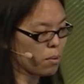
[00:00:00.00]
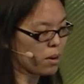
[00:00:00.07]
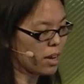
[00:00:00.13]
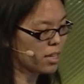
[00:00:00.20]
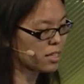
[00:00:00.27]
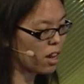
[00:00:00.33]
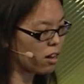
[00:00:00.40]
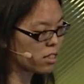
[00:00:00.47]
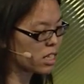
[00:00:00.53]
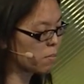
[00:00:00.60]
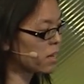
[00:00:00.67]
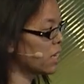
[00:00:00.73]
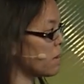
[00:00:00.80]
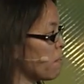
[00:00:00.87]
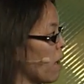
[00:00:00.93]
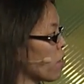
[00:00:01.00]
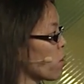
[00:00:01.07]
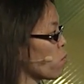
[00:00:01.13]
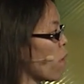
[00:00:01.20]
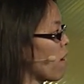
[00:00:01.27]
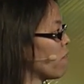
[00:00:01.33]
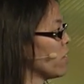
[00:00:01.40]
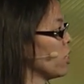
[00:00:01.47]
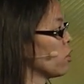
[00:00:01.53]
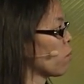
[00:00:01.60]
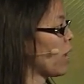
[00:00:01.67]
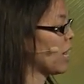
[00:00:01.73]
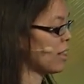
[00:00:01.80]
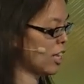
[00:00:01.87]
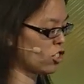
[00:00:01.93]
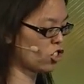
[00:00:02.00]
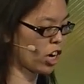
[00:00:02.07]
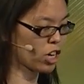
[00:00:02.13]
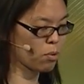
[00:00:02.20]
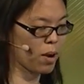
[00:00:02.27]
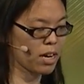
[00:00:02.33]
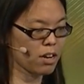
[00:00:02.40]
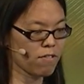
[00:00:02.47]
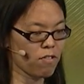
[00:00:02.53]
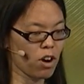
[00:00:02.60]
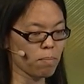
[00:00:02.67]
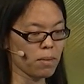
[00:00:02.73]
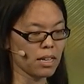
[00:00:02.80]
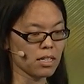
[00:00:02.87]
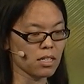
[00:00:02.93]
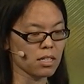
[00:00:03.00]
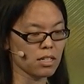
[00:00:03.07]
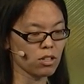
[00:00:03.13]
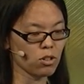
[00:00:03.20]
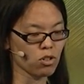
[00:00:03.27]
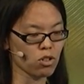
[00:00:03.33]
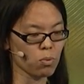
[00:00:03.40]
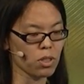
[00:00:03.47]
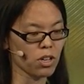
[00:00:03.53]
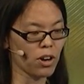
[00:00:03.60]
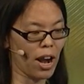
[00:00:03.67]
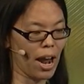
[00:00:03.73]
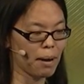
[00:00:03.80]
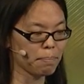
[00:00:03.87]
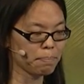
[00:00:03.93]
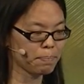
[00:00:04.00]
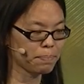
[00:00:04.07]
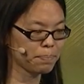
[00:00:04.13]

it's ultimately about the revenue, right, that's generated from these users with your app.